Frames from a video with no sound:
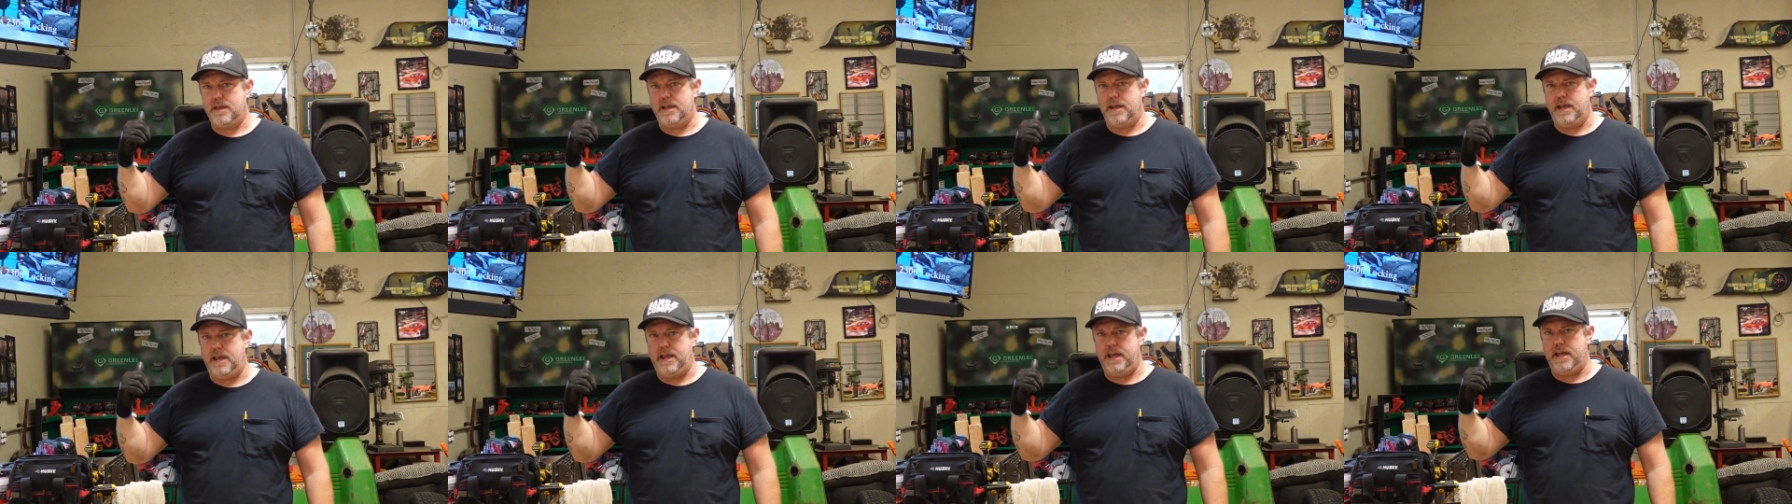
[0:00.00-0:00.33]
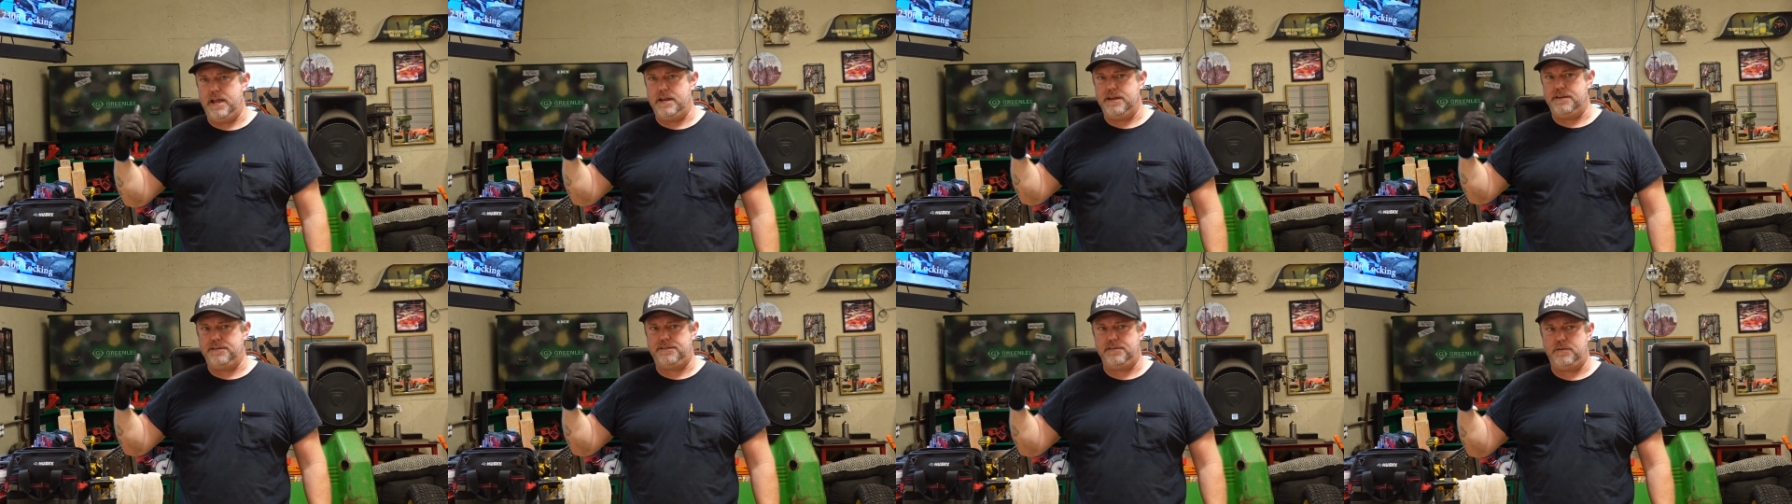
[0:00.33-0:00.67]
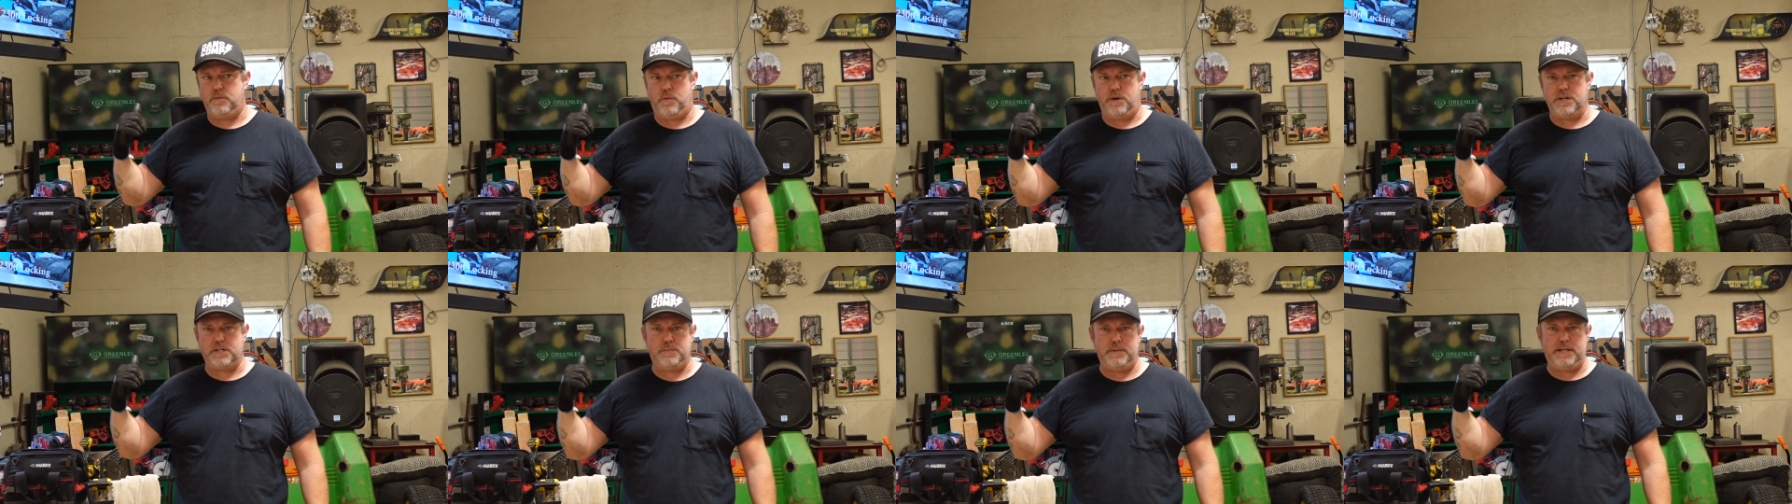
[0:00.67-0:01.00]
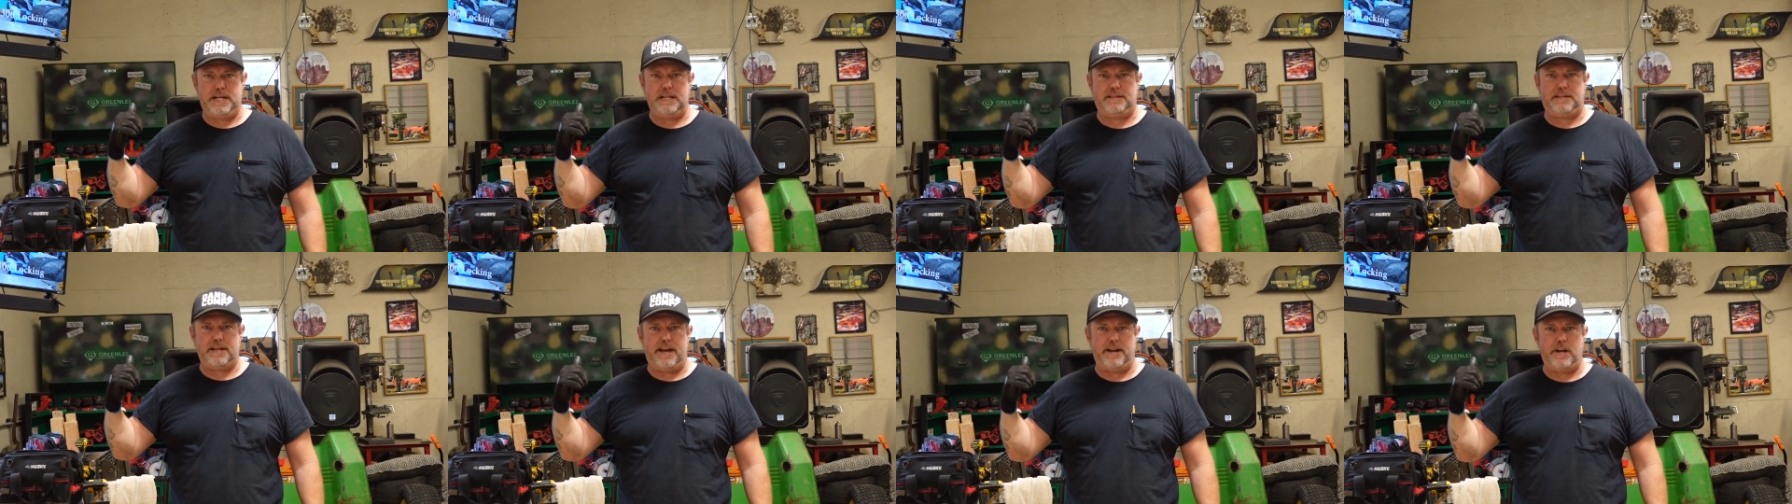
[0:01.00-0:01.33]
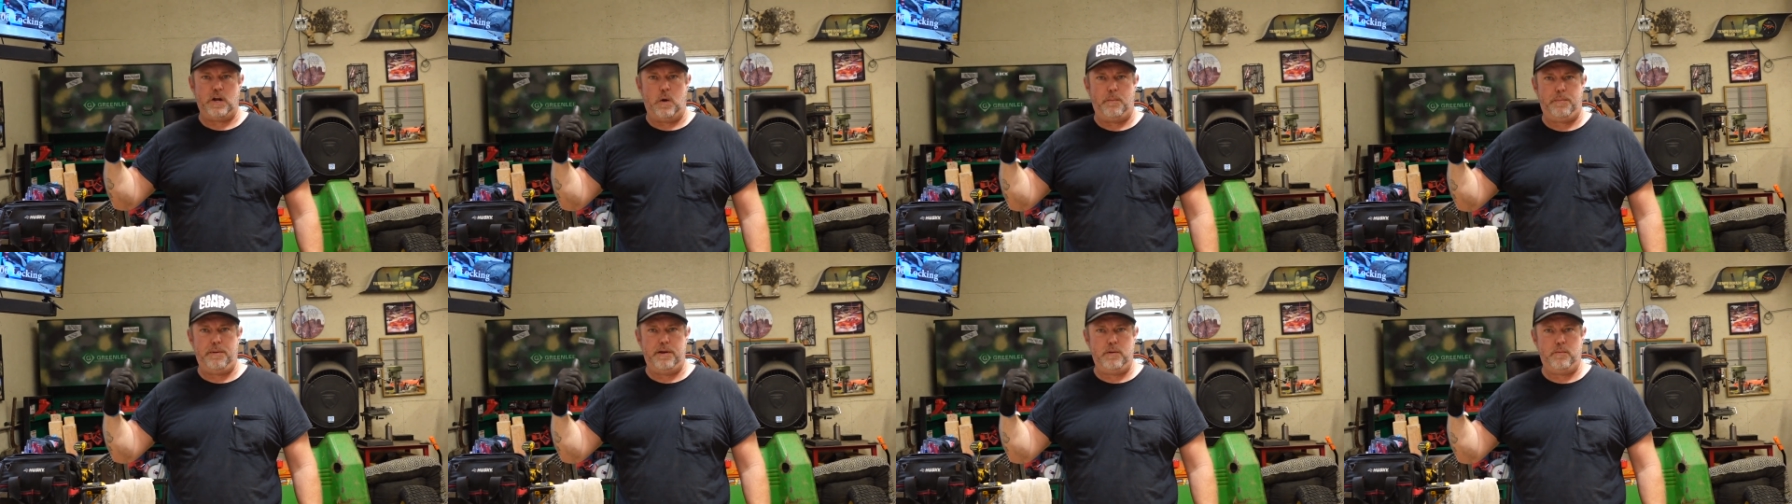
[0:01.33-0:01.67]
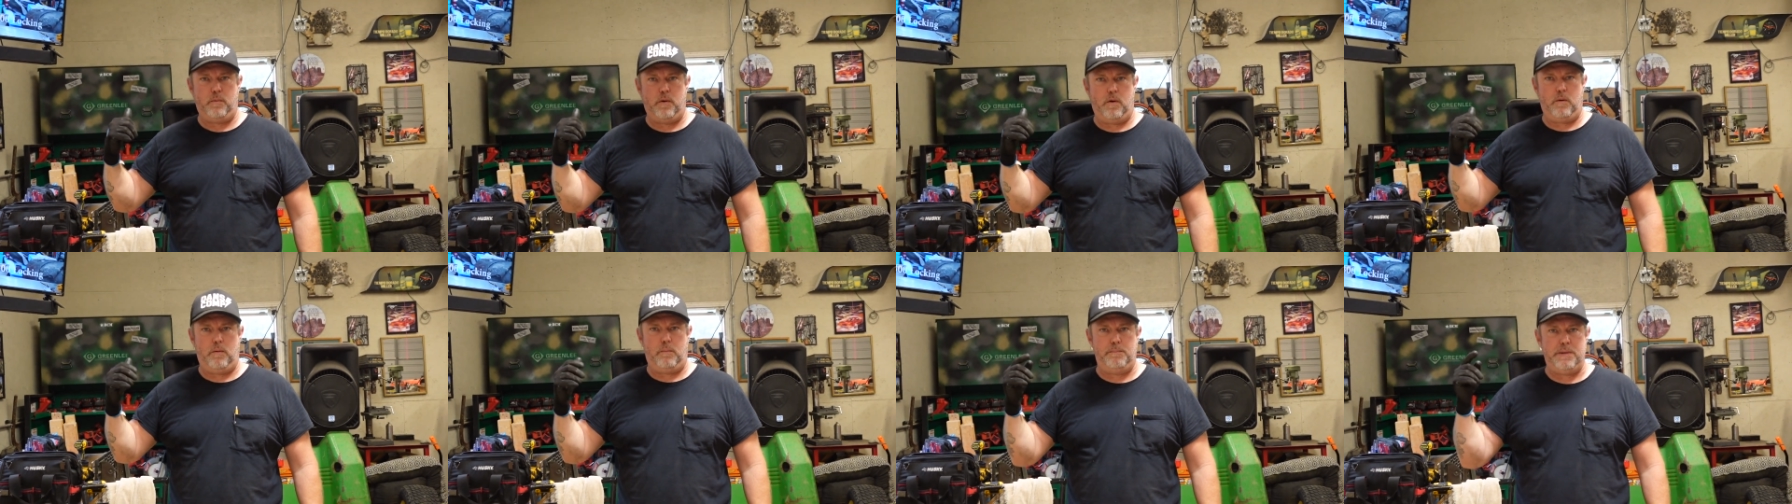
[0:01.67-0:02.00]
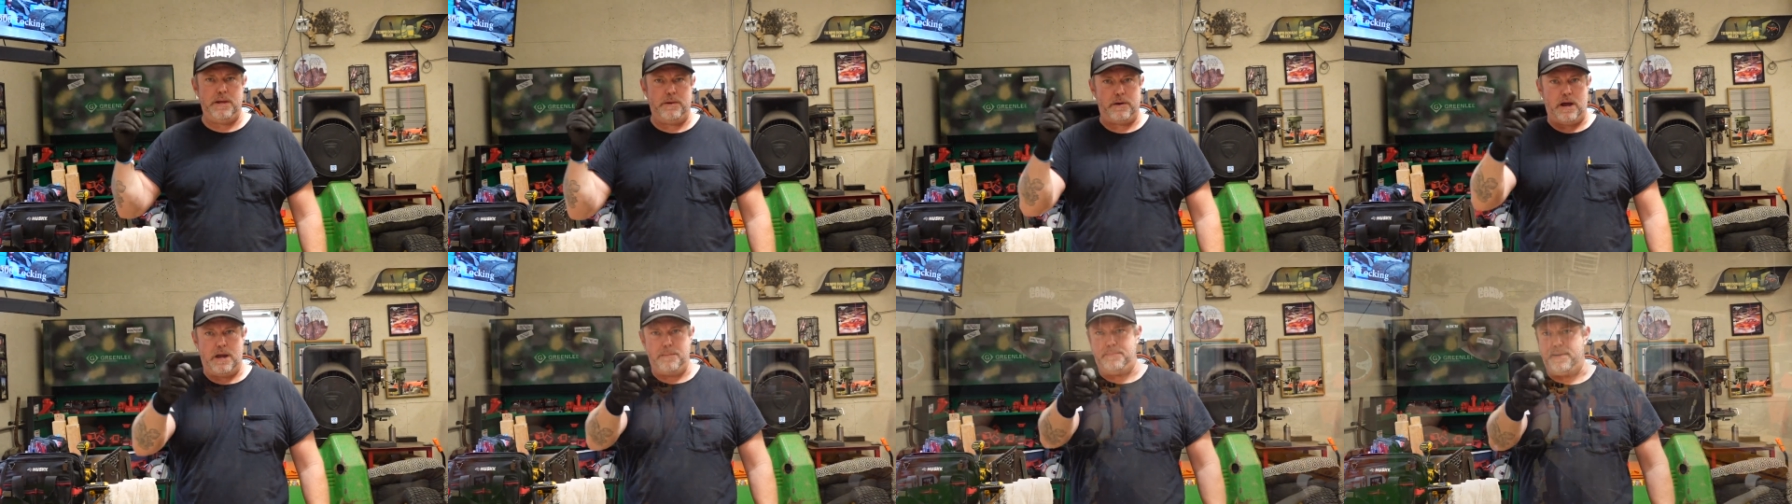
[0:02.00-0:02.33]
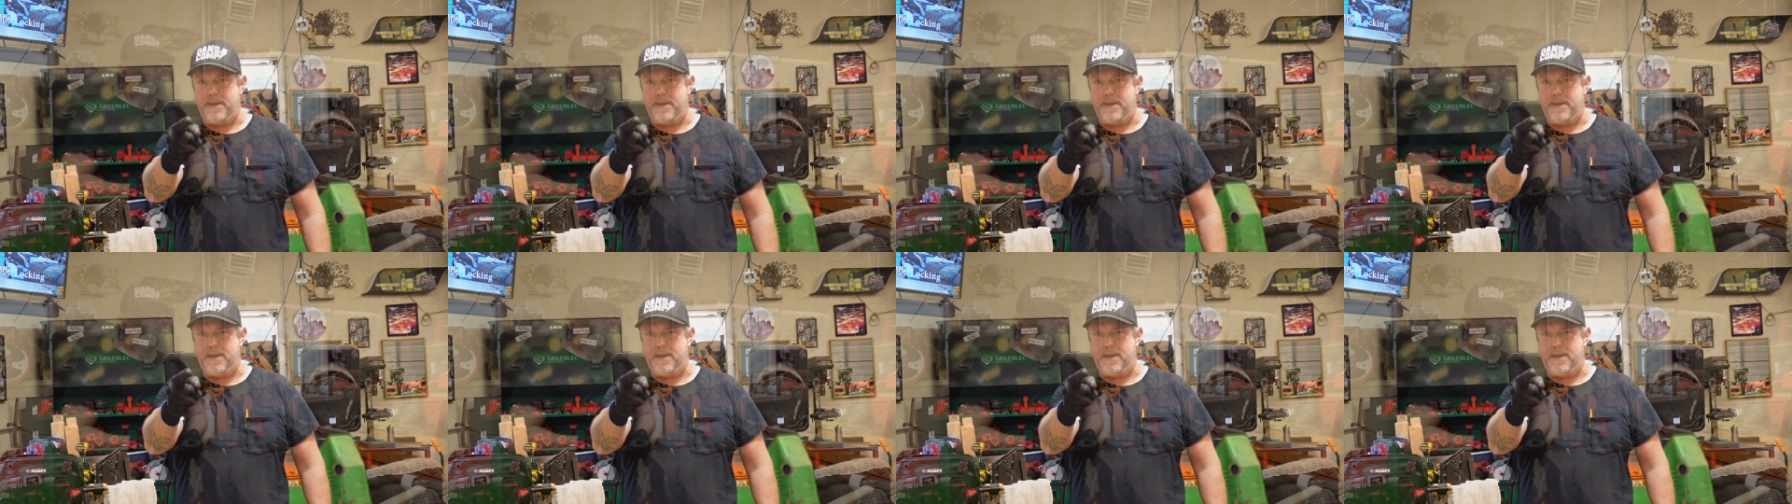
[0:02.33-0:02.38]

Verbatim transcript: And once we get that open, we'll be right